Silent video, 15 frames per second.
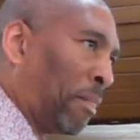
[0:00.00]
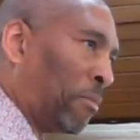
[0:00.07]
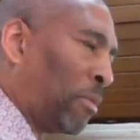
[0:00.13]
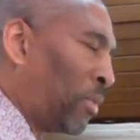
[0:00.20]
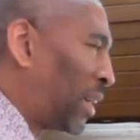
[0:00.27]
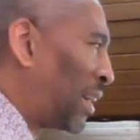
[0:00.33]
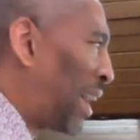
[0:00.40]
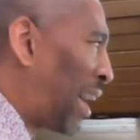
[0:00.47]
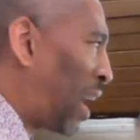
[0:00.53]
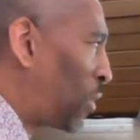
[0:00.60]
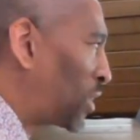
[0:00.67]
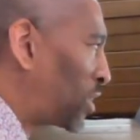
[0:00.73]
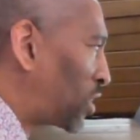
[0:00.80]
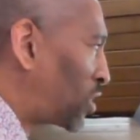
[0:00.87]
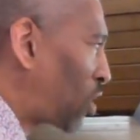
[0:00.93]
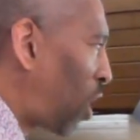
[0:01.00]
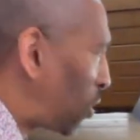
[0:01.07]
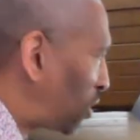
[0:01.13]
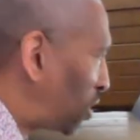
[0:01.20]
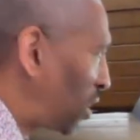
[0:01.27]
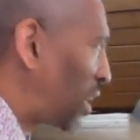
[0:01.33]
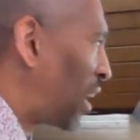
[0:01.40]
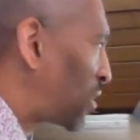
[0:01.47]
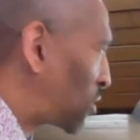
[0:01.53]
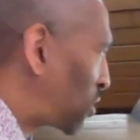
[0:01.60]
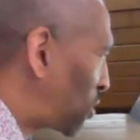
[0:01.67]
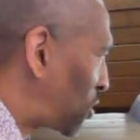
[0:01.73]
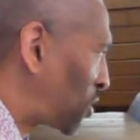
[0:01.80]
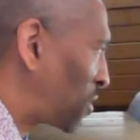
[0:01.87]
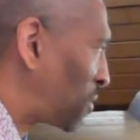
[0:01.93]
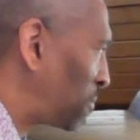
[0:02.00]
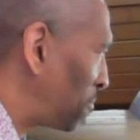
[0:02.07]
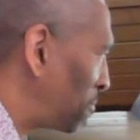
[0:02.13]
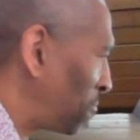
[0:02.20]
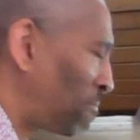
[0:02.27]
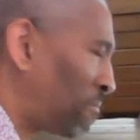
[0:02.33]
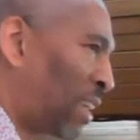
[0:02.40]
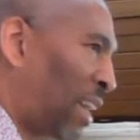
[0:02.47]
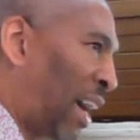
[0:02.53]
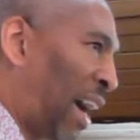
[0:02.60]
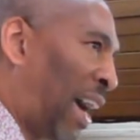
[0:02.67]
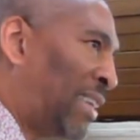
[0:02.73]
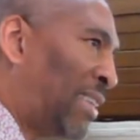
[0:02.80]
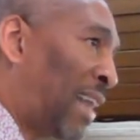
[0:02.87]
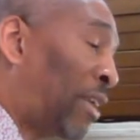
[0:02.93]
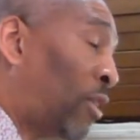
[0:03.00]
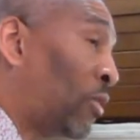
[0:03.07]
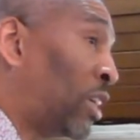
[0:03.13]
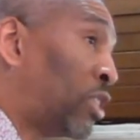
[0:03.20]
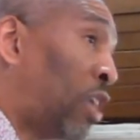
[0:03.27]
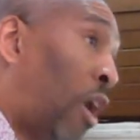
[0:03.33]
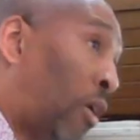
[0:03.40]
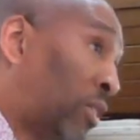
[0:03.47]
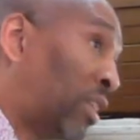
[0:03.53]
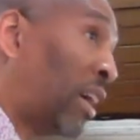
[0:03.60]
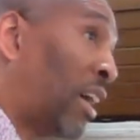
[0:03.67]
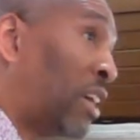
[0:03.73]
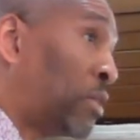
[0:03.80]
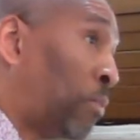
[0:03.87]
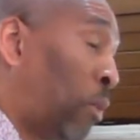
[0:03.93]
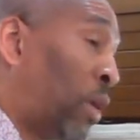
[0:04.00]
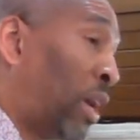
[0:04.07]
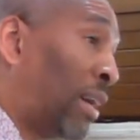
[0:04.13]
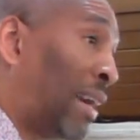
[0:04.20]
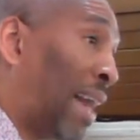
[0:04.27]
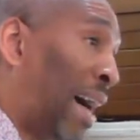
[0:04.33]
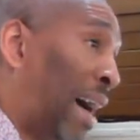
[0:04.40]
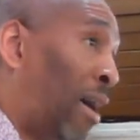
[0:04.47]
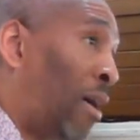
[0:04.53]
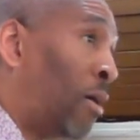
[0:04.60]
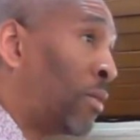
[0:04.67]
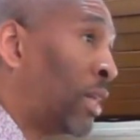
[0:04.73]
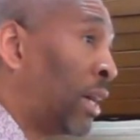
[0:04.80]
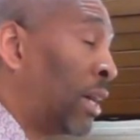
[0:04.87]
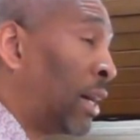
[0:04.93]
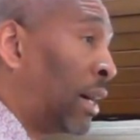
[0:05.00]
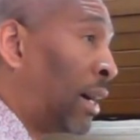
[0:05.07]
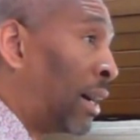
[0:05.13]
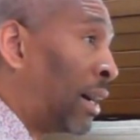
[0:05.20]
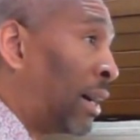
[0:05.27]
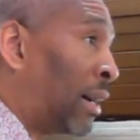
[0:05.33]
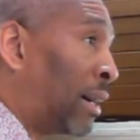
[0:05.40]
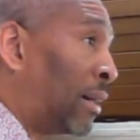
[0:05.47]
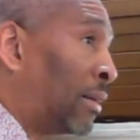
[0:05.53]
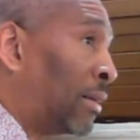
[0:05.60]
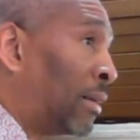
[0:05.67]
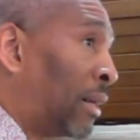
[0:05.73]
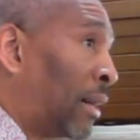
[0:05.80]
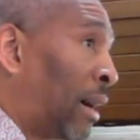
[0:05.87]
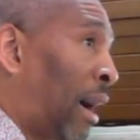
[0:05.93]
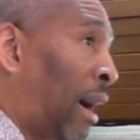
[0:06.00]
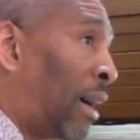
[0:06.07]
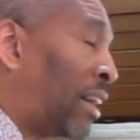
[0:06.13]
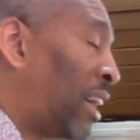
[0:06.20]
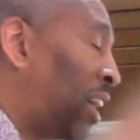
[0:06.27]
When we allow it to talk to us. And not only talk to us, but we allow uh, uh, our